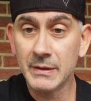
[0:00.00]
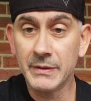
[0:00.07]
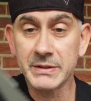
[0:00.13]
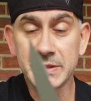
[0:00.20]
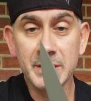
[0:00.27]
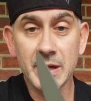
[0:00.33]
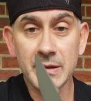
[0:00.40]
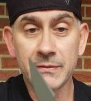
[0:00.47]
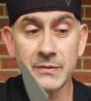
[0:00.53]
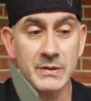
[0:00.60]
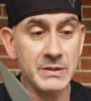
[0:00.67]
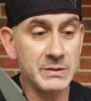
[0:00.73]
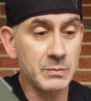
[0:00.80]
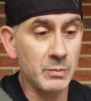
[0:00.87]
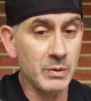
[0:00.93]
This knife
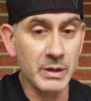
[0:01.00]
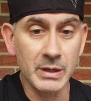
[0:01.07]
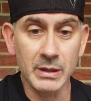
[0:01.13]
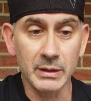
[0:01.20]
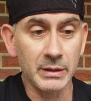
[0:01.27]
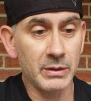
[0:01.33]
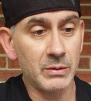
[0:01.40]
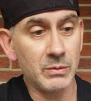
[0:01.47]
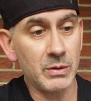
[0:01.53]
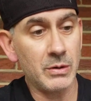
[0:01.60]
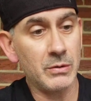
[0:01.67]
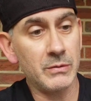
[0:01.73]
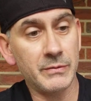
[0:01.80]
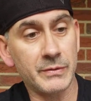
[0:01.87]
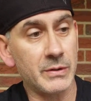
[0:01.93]
is what, a little
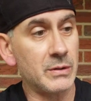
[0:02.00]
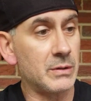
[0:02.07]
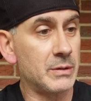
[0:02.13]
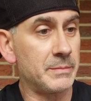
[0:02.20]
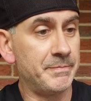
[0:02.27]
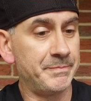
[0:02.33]
over